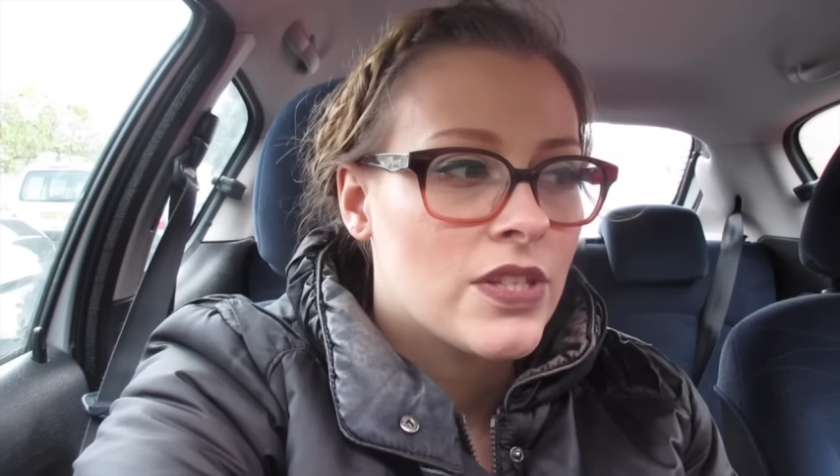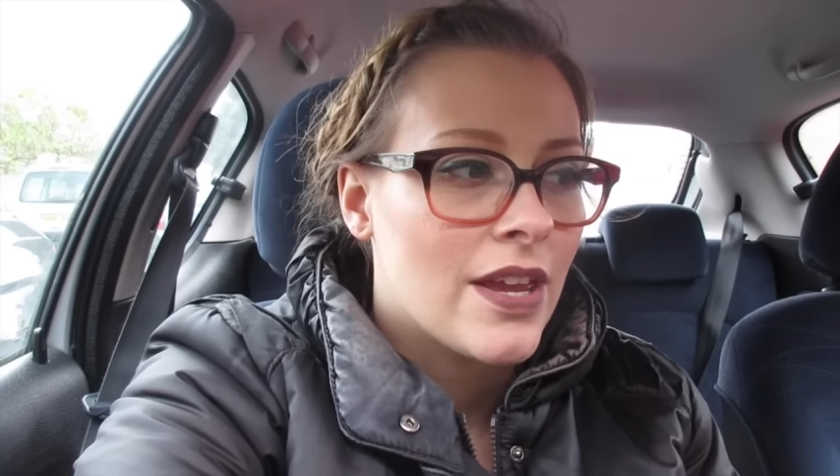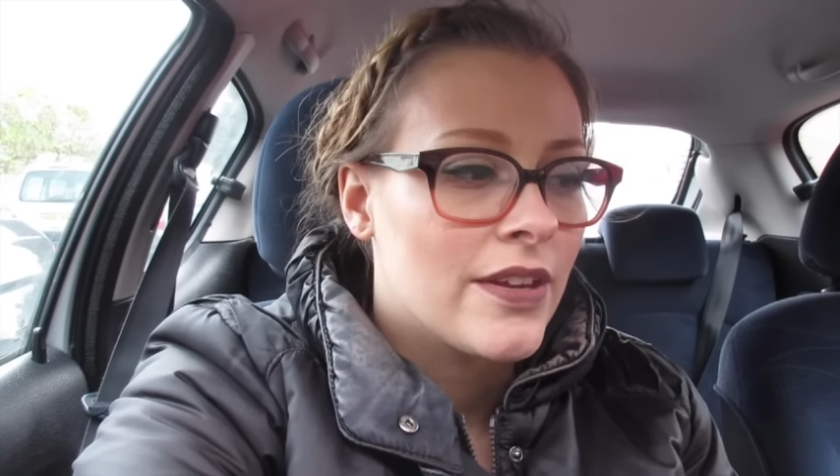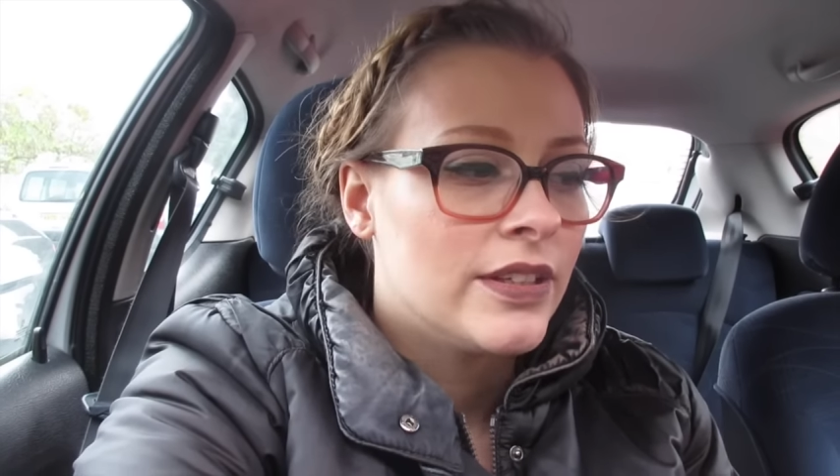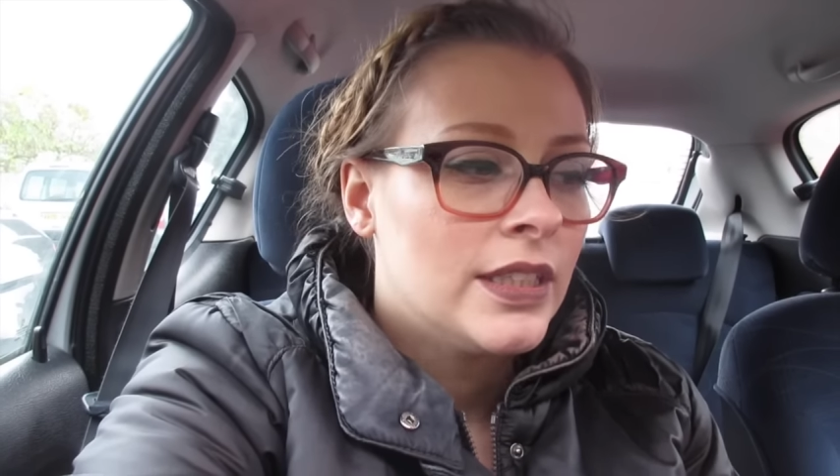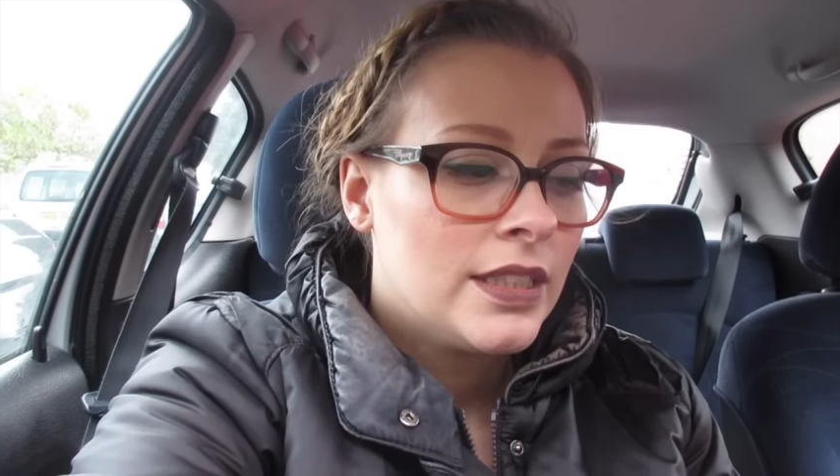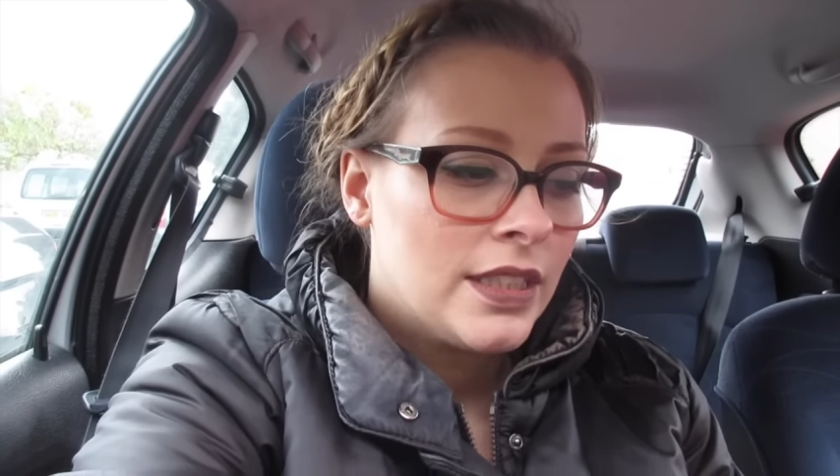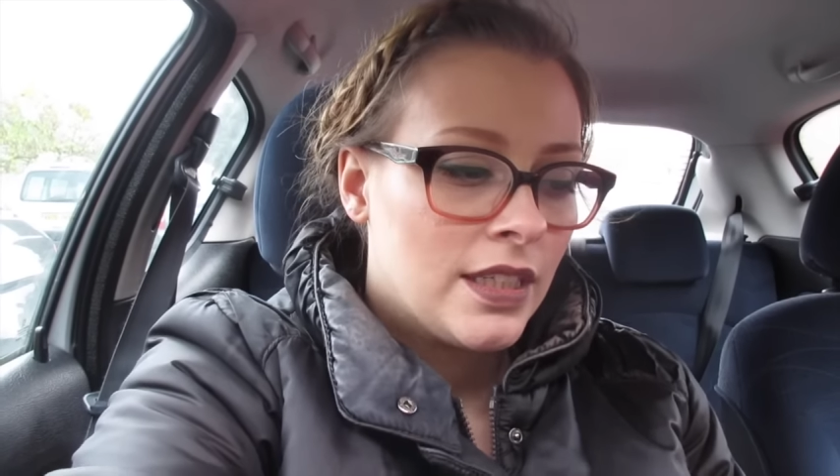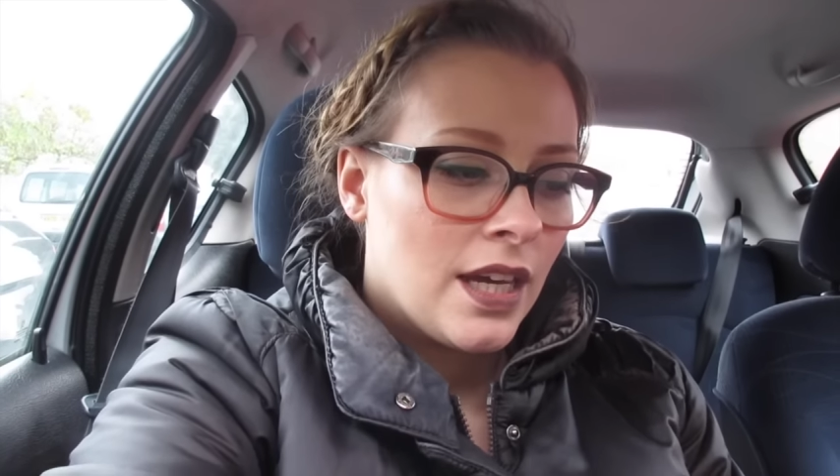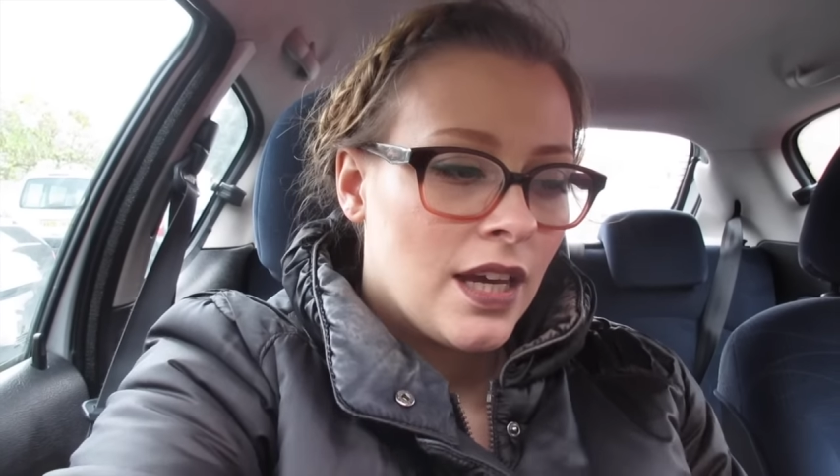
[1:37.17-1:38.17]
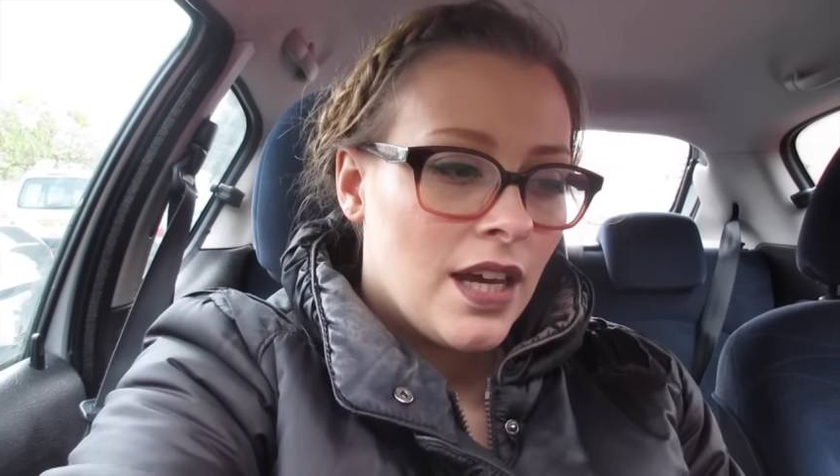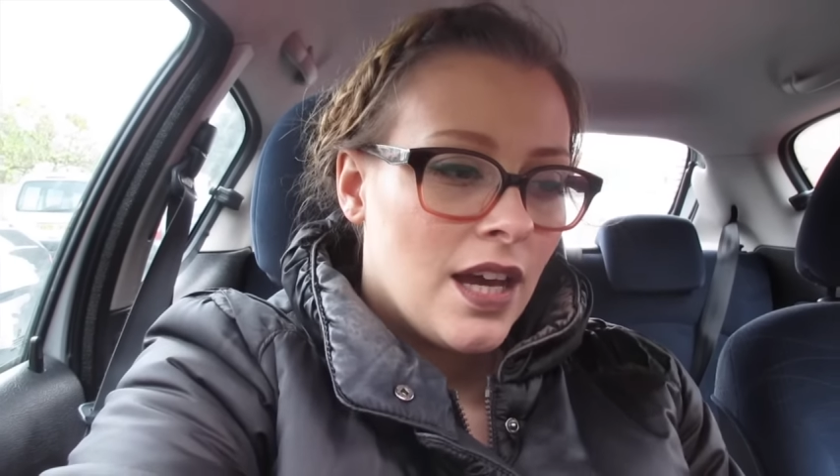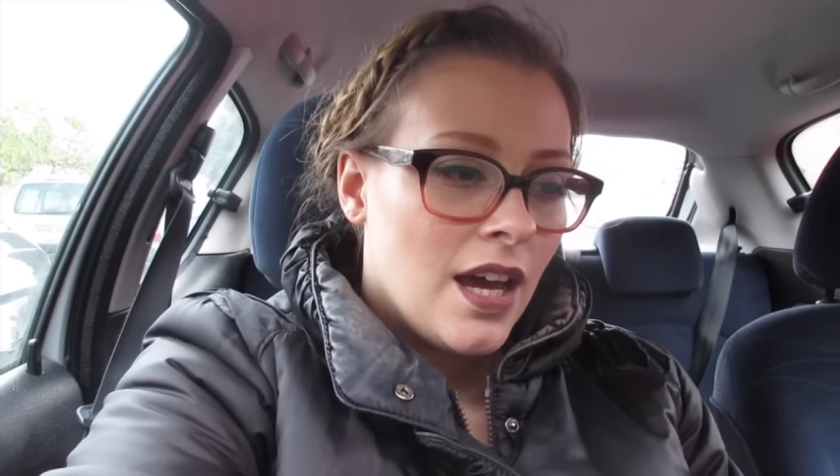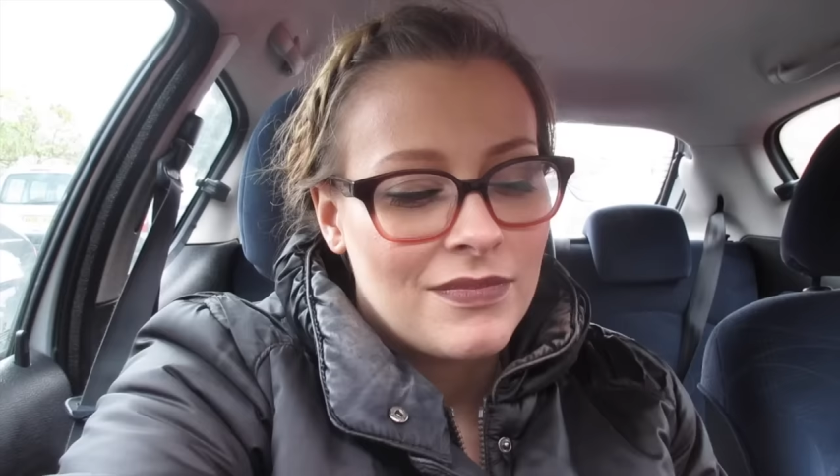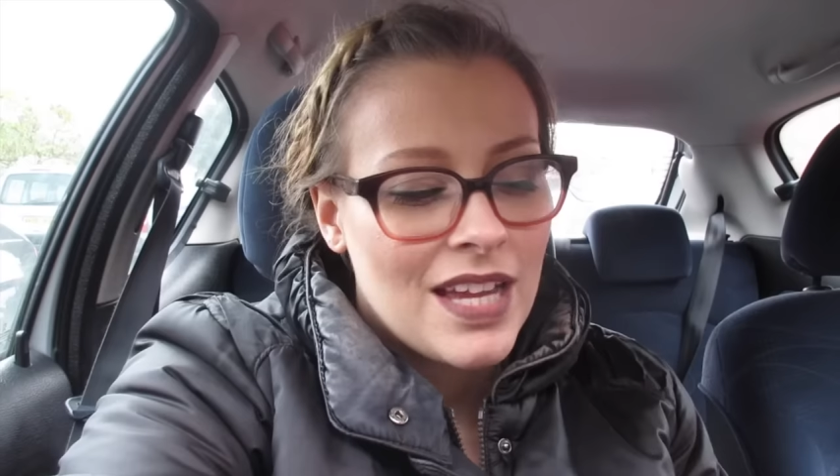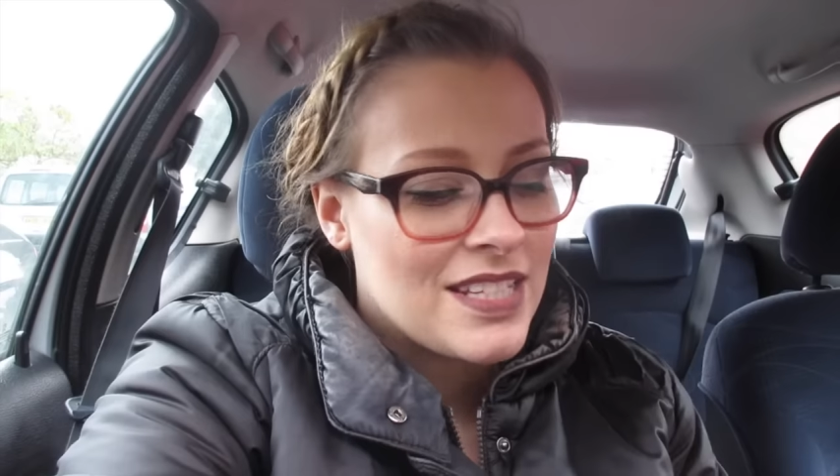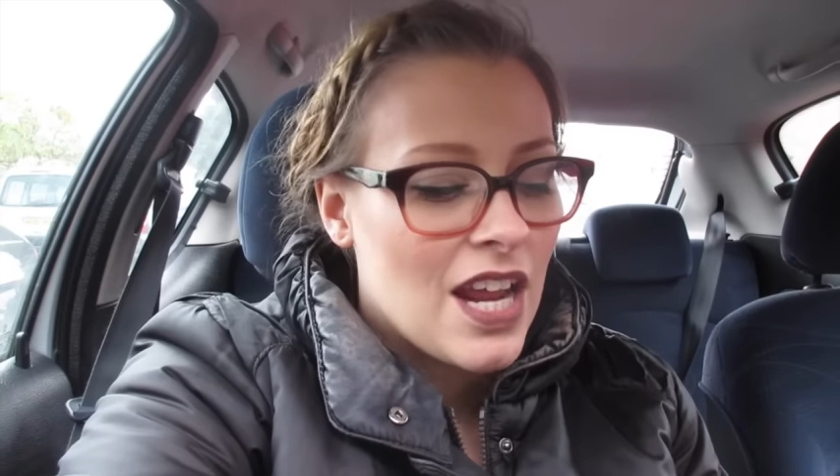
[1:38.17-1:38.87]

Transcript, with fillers: So I